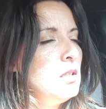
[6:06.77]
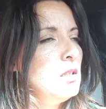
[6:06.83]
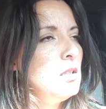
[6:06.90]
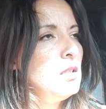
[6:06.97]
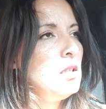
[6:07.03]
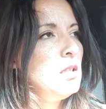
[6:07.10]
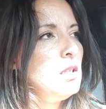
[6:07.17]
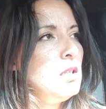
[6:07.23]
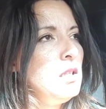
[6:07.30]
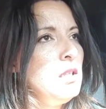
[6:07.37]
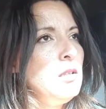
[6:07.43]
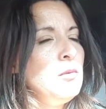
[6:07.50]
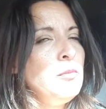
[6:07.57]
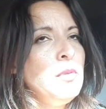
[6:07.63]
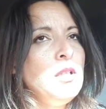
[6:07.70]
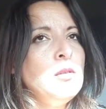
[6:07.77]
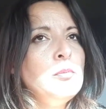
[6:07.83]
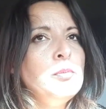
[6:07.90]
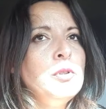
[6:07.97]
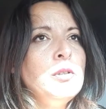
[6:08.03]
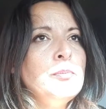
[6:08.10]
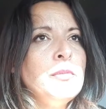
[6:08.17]
I didn't mean to
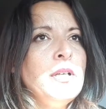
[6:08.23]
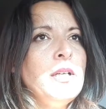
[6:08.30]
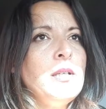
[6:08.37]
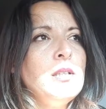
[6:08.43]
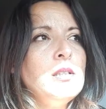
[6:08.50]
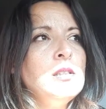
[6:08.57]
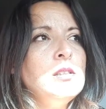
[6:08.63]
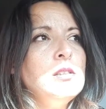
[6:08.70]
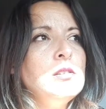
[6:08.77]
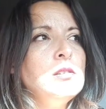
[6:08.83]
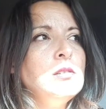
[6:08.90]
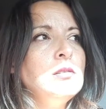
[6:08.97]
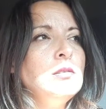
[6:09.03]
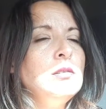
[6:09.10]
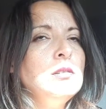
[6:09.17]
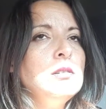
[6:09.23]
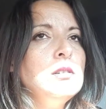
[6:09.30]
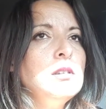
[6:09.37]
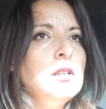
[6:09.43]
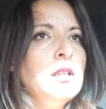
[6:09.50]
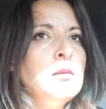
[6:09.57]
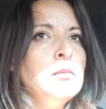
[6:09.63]
put my uncle
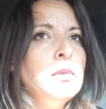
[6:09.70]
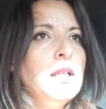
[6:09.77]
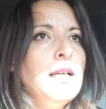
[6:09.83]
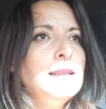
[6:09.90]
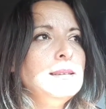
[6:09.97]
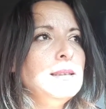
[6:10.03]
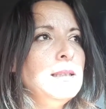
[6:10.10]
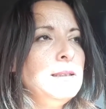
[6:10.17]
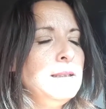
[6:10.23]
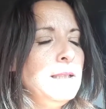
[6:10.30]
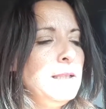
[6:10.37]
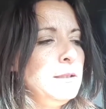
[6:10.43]
in blast like that.